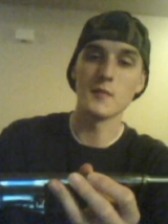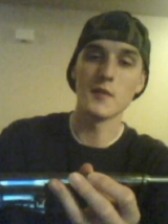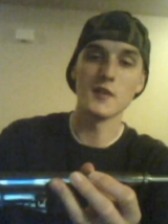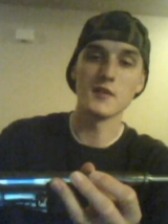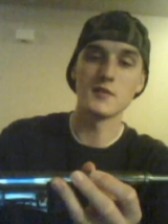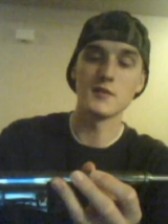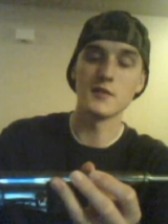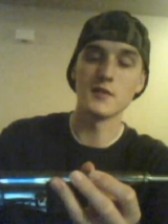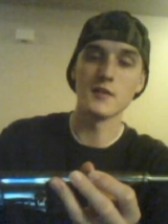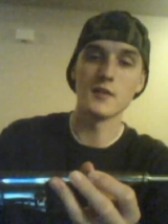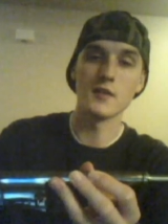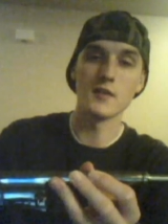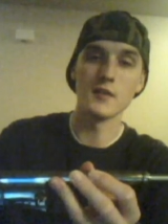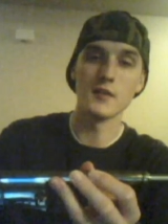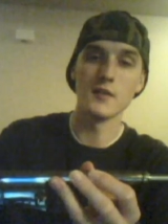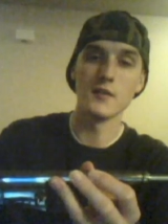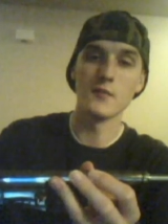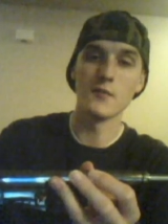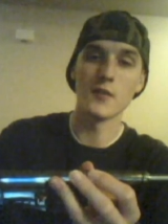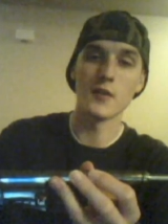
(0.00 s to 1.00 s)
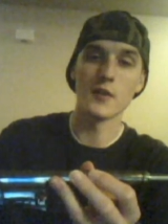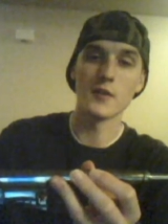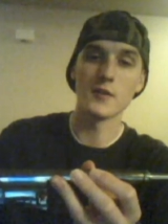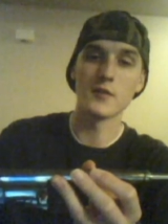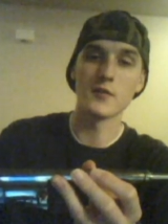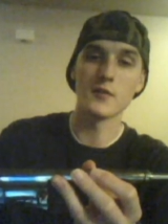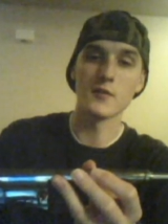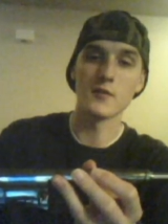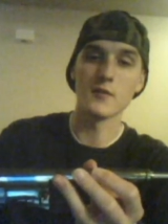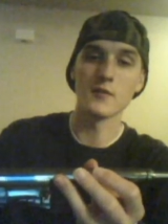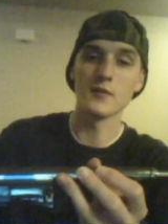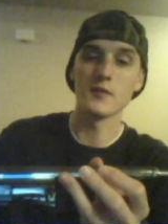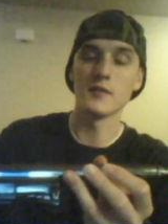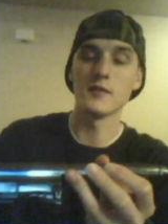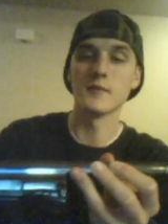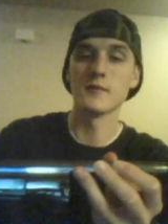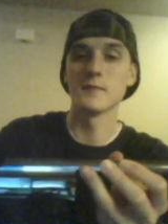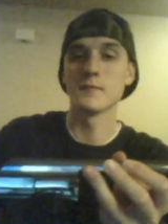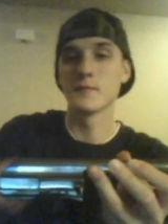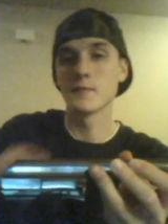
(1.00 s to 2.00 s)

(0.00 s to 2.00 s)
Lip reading: Make sure you clean it very thoroughly.